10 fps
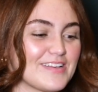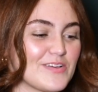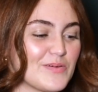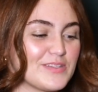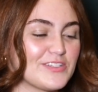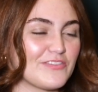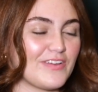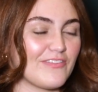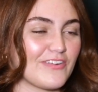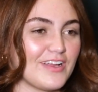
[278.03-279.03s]
Who is your
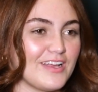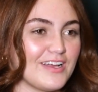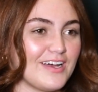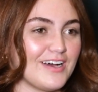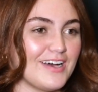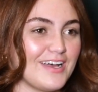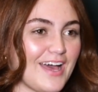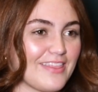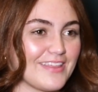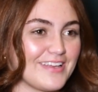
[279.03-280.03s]
favorite
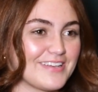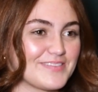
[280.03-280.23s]
athlete?